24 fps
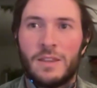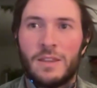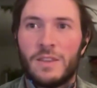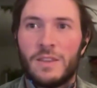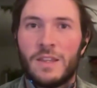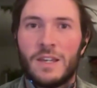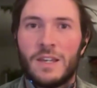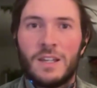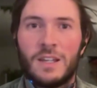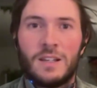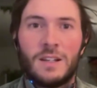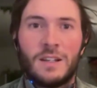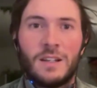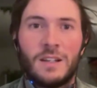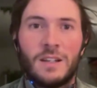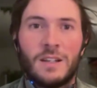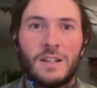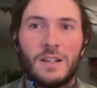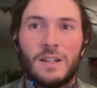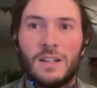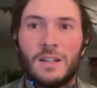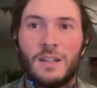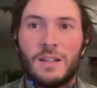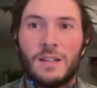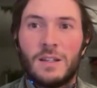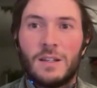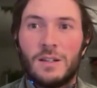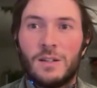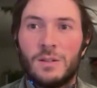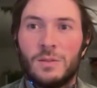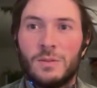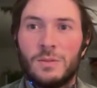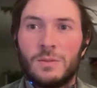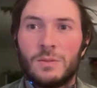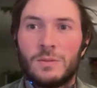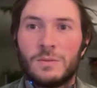Other than that,
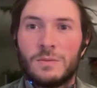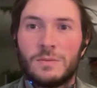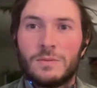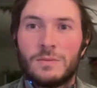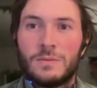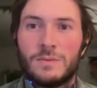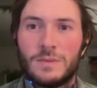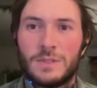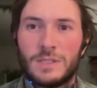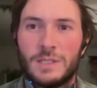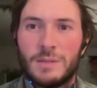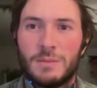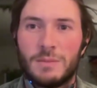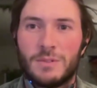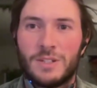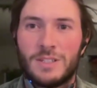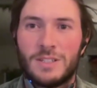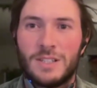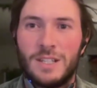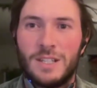oh, someone